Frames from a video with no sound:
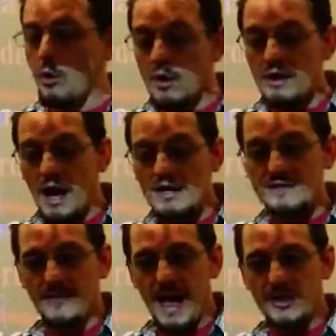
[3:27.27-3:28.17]

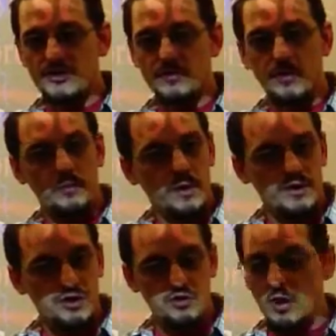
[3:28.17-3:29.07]
organized fashion when we
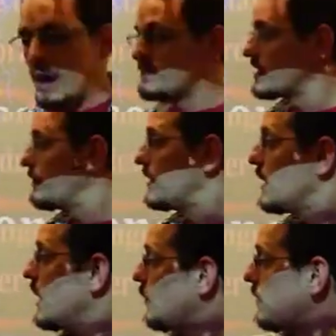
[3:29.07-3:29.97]
describe
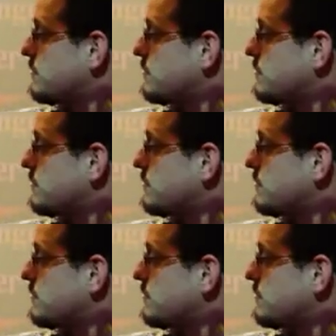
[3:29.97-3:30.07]
something. We